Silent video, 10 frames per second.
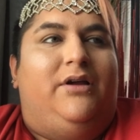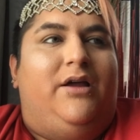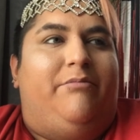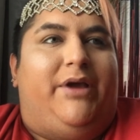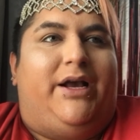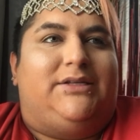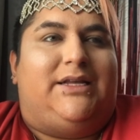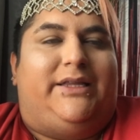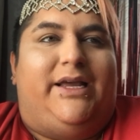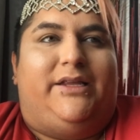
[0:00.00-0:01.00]
because at
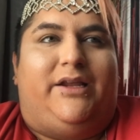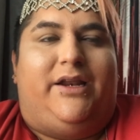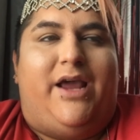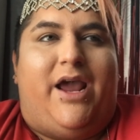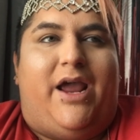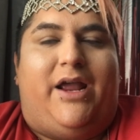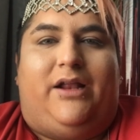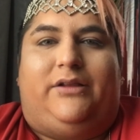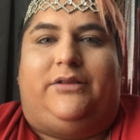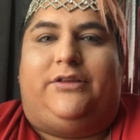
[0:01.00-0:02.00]
the end of the day,
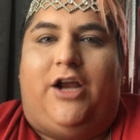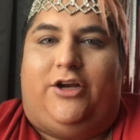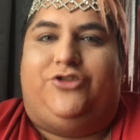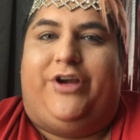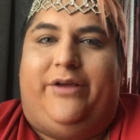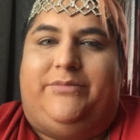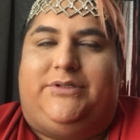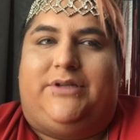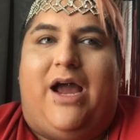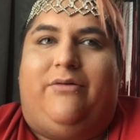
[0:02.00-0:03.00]
their
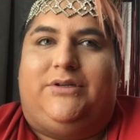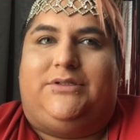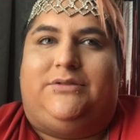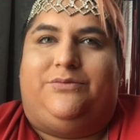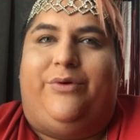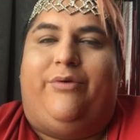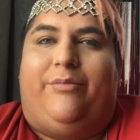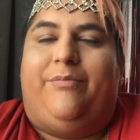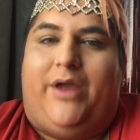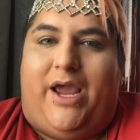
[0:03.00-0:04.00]
dreams, we were
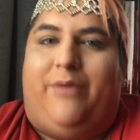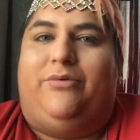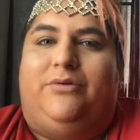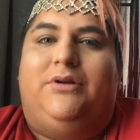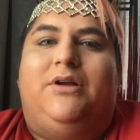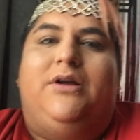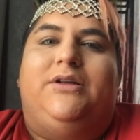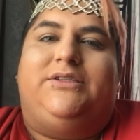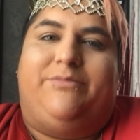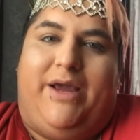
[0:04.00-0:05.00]
able
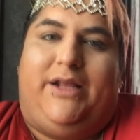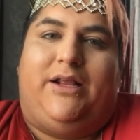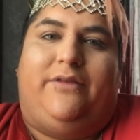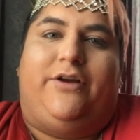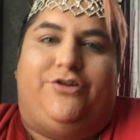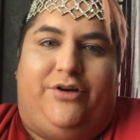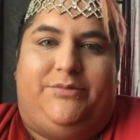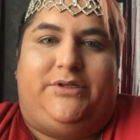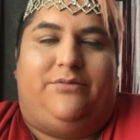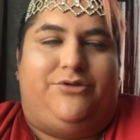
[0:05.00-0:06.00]
to make their dreams
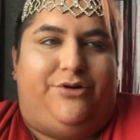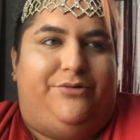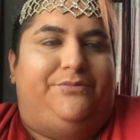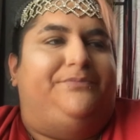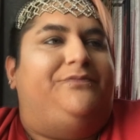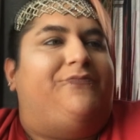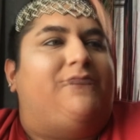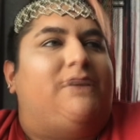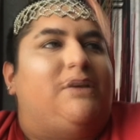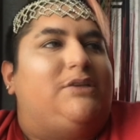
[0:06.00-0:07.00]
come true.
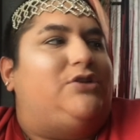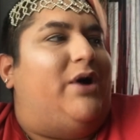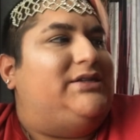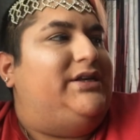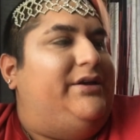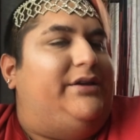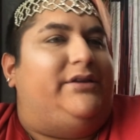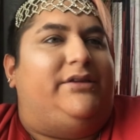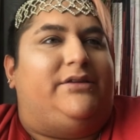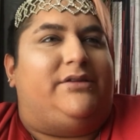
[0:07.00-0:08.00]
So I see
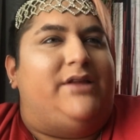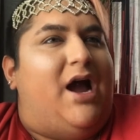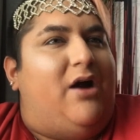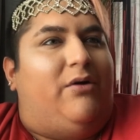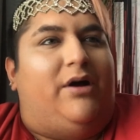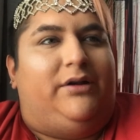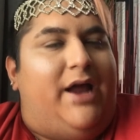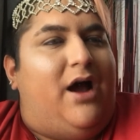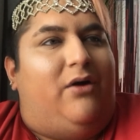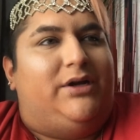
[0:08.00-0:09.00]
now
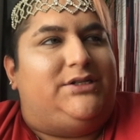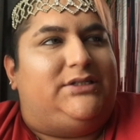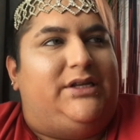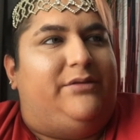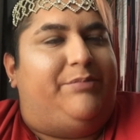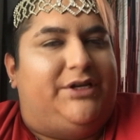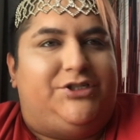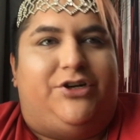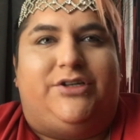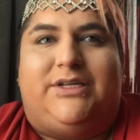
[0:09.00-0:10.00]
I just see the
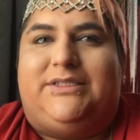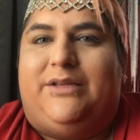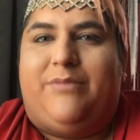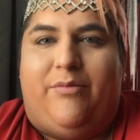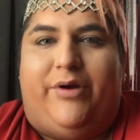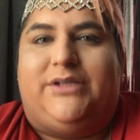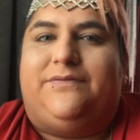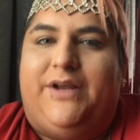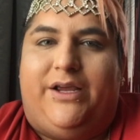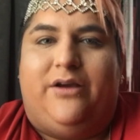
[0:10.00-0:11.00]
pictures, I see the memories,
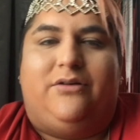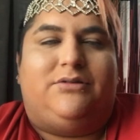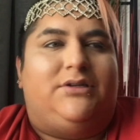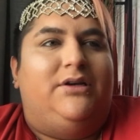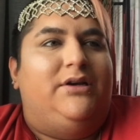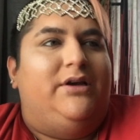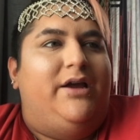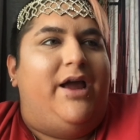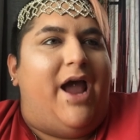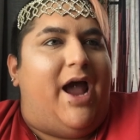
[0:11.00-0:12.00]
videos,
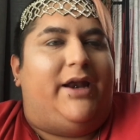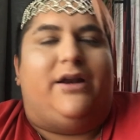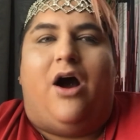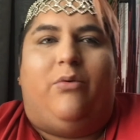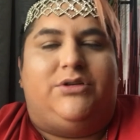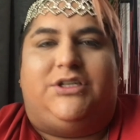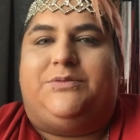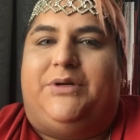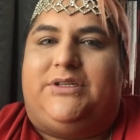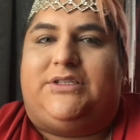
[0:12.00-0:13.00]
and it always just
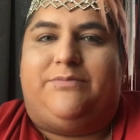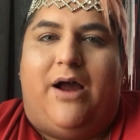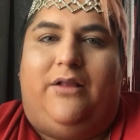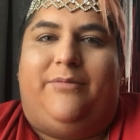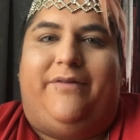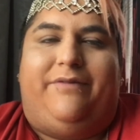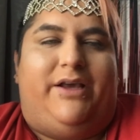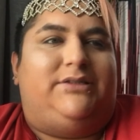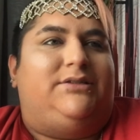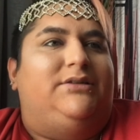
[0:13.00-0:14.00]
puts a smile on my
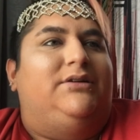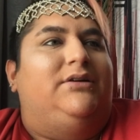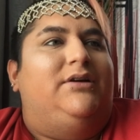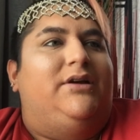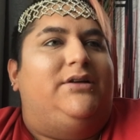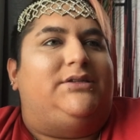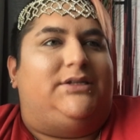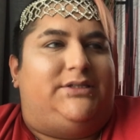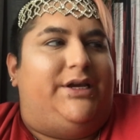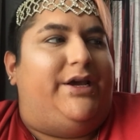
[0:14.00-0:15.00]
face to
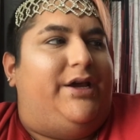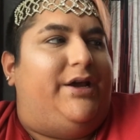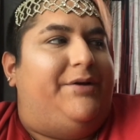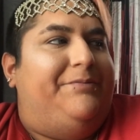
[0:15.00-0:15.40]
see